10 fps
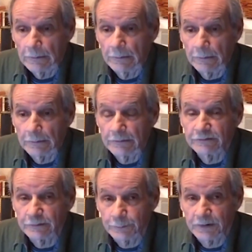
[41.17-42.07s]
uh,
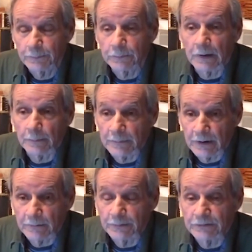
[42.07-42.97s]
is the people. I
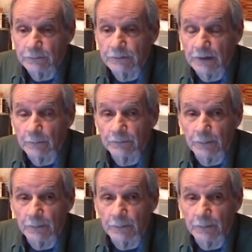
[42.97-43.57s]
mean, I've been doing that